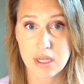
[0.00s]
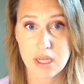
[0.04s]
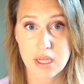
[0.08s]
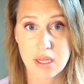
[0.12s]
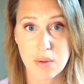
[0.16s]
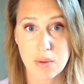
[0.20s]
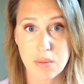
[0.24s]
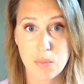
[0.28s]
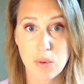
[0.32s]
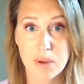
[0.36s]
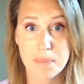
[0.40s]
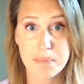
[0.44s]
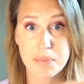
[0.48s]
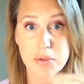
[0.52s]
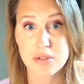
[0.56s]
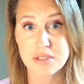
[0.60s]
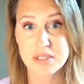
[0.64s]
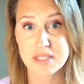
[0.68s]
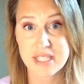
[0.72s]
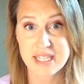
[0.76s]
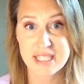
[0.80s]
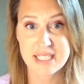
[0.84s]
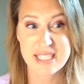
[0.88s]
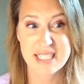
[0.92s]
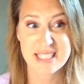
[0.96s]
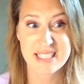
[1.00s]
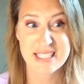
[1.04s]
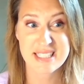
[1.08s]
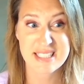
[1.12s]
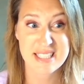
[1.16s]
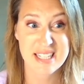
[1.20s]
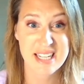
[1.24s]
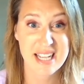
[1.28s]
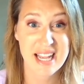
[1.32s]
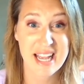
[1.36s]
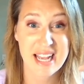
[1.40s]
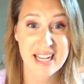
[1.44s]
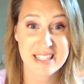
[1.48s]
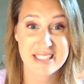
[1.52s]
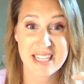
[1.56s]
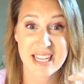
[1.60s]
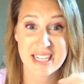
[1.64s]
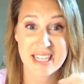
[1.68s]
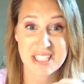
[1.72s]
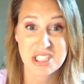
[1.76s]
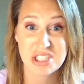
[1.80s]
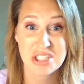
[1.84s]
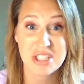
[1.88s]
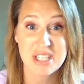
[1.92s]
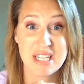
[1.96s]
What percent has
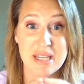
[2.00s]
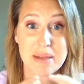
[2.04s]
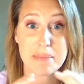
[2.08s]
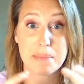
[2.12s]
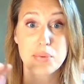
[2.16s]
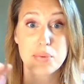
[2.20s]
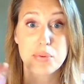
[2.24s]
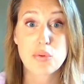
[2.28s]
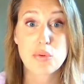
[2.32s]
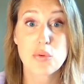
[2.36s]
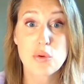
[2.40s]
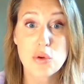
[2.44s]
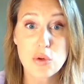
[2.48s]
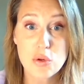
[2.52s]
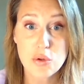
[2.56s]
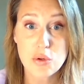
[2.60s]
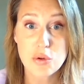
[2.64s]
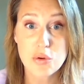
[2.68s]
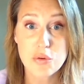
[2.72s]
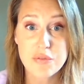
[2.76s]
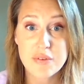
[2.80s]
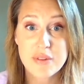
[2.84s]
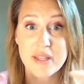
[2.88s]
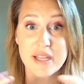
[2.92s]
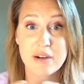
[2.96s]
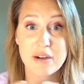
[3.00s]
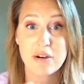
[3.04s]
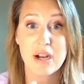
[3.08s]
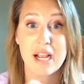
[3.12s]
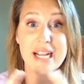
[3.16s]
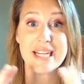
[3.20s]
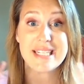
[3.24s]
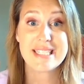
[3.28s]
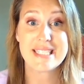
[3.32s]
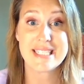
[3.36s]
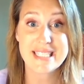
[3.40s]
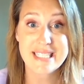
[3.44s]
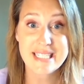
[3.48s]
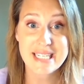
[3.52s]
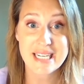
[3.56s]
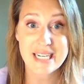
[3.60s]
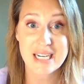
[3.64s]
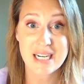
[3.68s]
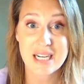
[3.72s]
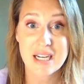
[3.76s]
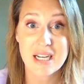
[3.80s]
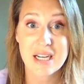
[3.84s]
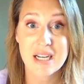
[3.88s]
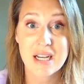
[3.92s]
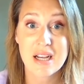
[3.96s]
actually improved their
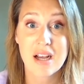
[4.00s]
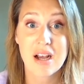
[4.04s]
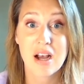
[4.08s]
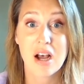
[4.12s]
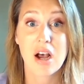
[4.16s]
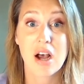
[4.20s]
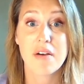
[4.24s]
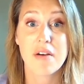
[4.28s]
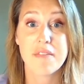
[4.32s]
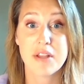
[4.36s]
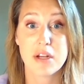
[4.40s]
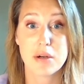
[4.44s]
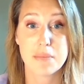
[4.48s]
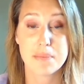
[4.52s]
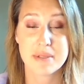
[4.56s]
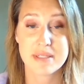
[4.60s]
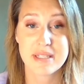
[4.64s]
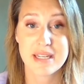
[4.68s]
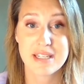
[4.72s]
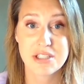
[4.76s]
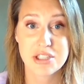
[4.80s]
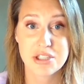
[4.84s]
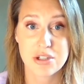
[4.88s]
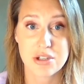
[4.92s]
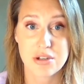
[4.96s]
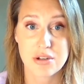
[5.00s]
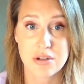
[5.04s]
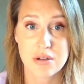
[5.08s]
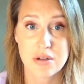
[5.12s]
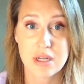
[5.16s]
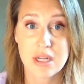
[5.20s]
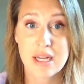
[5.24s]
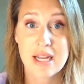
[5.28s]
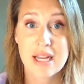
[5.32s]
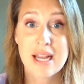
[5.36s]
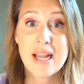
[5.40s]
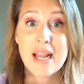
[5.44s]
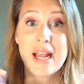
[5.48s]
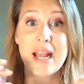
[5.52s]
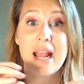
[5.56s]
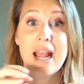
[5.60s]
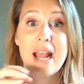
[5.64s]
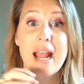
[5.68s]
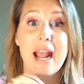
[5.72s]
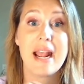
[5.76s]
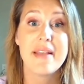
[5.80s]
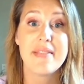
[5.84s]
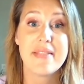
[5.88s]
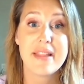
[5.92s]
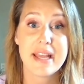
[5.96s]
idea of their potential?
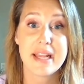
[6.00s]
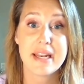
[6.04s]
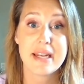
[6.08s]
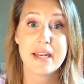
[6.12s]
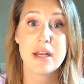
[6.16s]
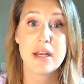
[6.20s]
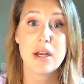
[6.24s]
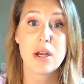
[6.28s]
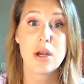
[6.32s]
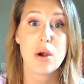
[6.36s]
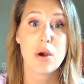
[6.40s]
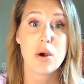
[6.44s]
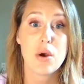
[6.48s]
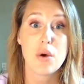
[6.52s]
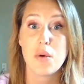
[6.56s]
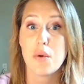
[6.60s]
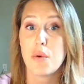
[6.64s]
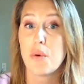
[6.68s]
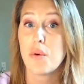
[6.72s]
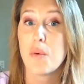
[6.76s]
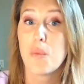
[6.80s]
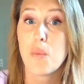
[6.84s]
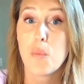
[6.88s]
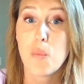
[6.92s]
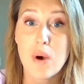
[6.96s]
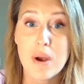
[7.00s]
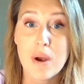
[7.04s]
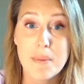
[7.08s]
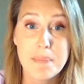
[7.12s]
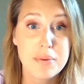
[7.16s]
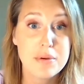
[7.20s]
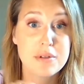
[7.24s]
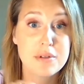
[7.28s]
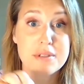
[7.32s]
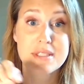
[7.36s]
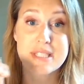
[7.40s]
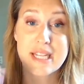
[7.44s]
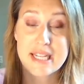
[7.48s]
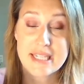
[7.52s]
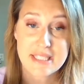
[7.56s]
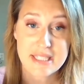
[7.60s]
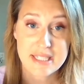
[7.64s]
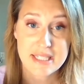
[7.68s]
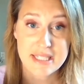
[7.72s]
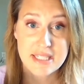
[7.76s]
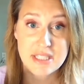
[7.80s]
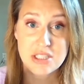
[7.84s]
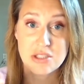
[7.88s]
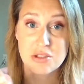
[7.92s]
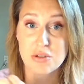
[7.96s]
And then what
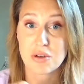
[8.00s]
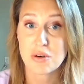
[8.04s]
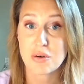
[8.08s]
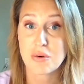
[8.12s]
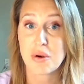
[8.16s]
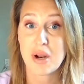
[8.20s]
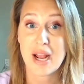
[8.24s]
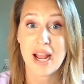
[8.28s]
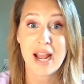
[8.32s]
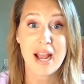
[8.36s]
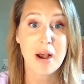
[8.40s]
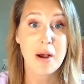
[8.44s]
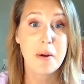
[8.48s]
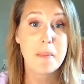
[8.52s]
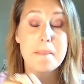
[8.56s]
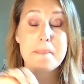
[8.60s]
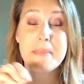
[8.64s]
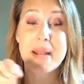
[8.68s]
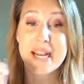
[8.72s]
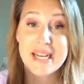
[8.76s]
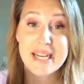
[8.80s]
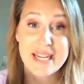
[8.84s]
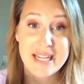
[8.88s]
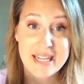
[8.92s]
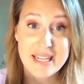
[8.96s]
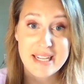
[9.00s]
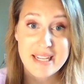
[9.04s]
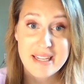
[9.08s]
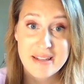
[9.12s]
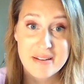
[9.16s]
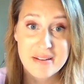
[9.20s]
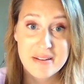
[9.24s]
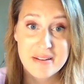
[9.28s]
percentage or how many